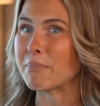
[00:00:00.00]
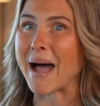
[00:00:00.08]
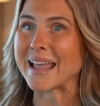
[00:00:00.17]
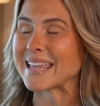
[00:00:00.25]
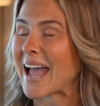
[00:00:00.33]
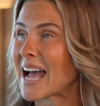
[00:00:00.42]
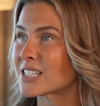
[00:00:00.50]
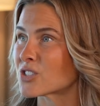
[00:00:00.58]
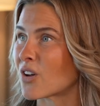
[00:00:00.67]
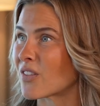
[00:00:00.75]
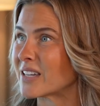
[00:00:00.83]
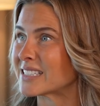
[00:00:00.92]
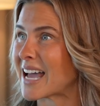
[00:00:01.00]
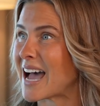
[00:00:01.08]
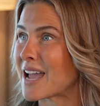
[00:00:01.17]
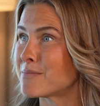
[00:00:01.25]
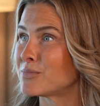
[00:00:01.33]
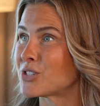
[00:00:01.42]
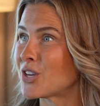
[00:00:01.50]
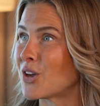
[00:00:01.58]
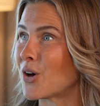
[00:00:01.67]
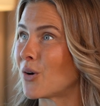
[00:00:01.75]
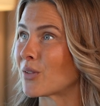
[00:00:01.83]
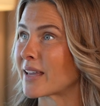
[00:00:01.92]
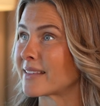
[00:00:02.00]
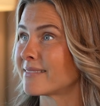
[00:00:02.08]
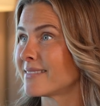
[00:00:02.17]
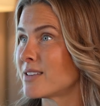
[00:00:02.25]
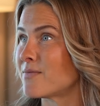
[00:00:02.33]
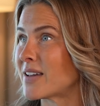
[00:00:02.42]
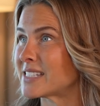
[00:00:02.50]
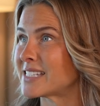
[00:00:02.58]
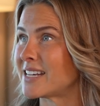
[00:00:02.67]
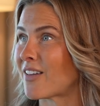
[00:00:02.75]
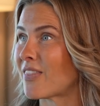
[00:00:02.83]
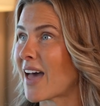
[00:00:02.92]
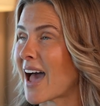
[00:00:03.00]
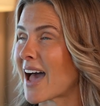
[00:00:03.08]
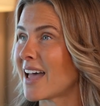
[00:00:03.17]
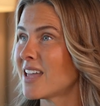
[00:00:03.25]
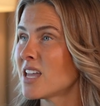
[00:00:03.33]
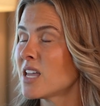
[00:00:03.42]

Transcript: buy gas all the time too, like investing on that.